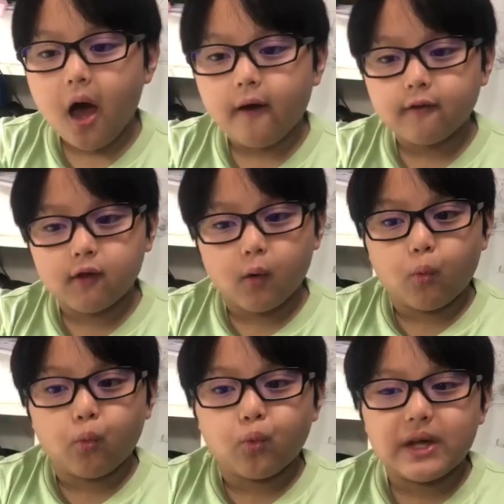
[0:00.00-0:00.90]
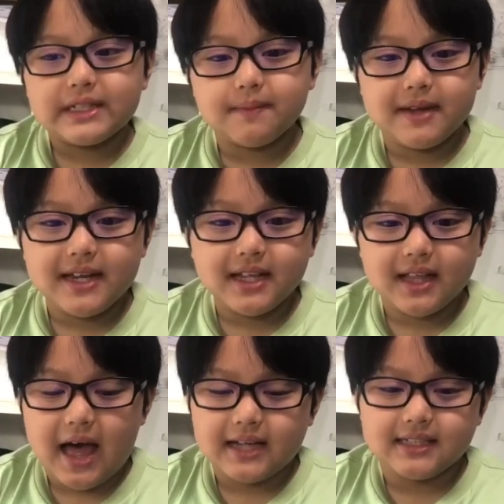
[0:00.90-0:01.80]
from Wiseman
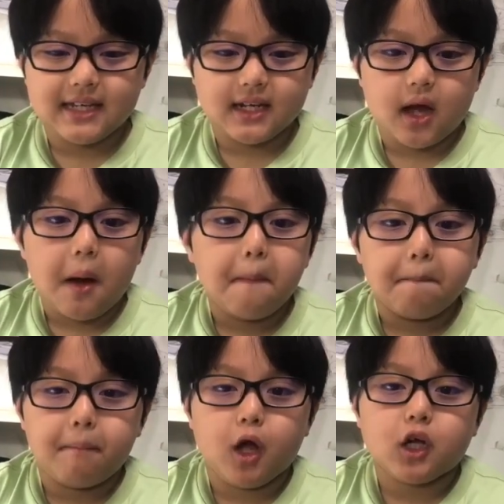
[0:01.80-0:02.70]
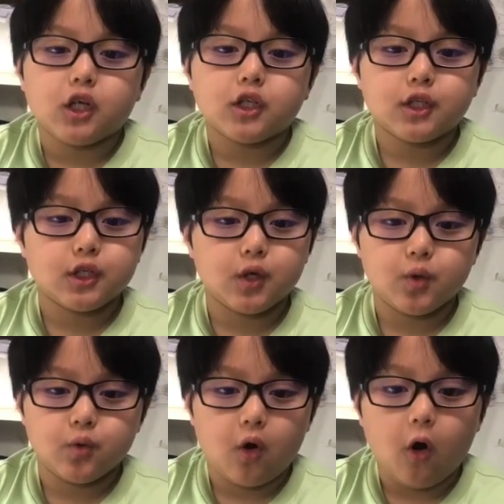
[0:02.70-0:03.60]
Classic, Book 2,
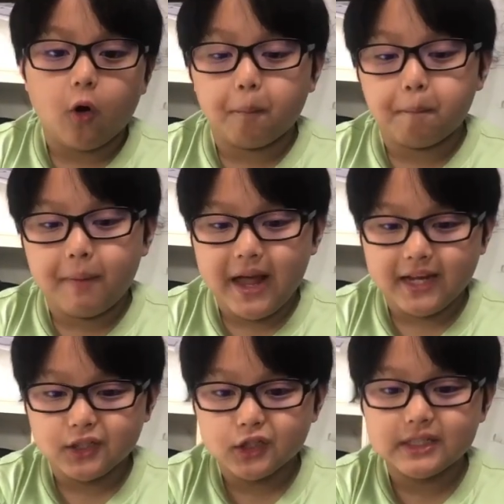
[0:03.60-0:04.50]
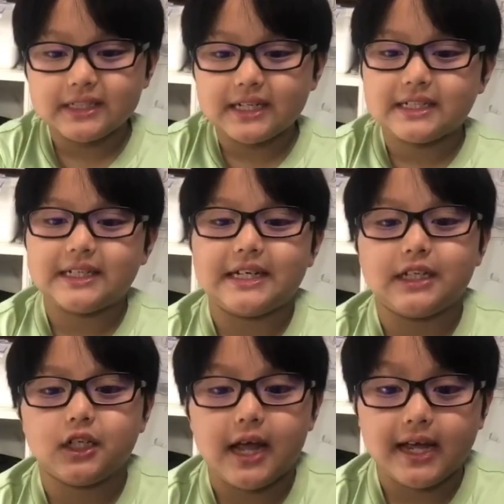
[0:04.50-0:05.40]
on page 16
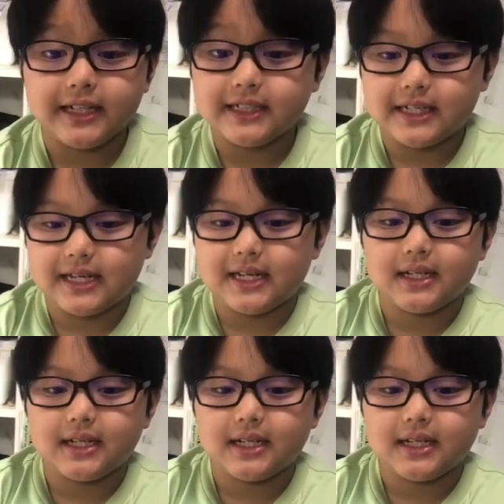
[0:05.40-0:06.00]
to 18.